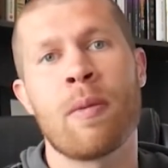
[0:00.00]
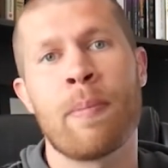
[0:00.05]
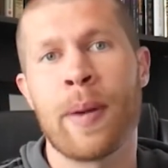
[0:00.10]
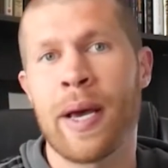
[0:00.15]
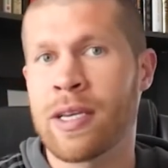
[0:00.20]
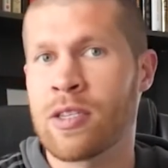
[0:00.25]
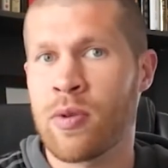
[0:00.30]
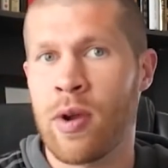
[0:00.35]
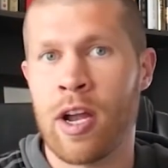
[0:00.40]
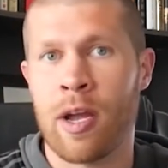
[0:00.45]
the
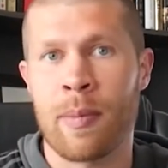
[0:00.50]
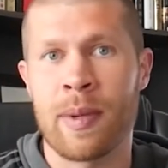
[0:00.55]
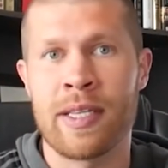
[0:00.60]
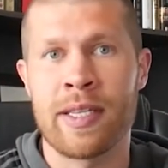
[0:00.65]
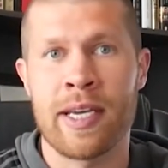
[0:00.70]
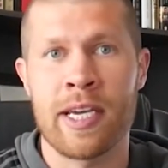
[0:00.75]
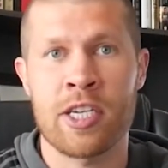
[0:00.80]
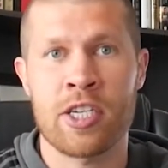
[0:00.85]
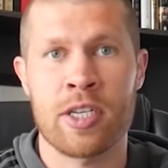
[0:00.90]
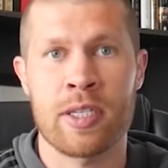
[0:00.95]
best
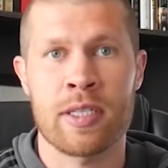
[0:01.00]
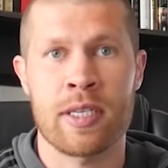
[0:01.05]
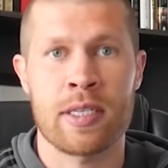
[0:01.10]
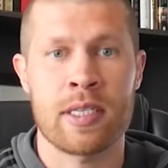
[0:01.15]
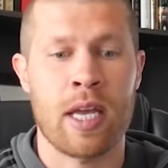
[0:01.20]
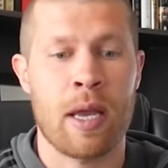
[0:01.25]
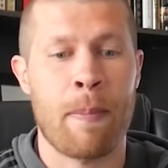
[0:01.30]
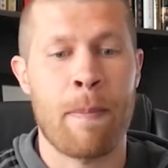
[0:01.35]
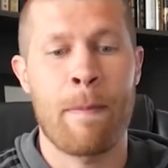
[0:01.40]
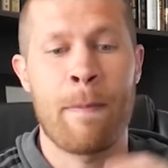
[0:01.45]
recommendations
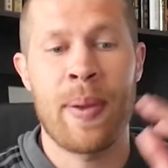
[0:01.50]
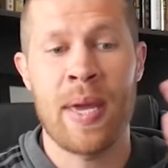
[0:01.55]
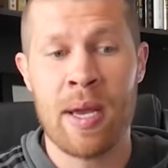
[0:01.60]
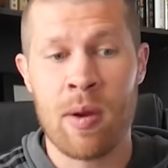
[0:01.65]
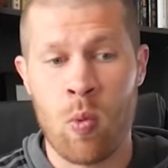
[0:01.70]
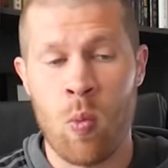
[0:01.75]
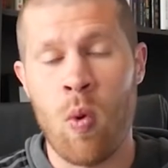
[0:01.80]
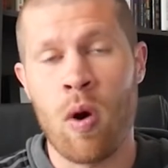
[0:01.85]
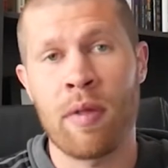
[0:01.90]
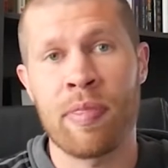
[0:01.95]
is like
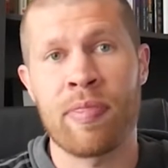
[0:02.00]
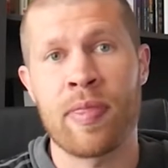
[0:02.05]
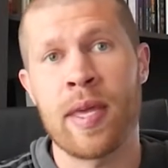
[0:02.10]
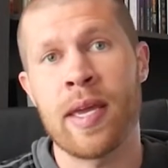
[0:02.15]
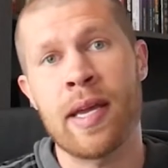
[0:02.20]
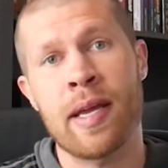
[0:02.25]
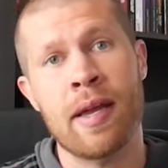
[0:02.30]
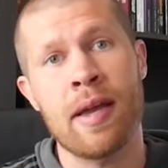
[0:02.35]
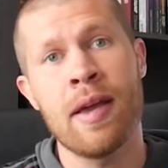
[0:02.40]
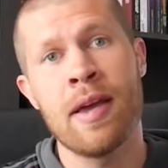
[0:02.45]
pick one
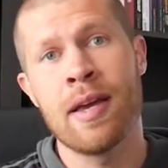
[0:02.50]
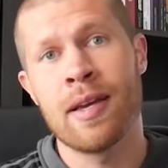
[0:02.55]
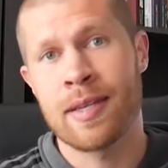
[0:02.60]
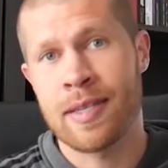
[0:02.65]
thing,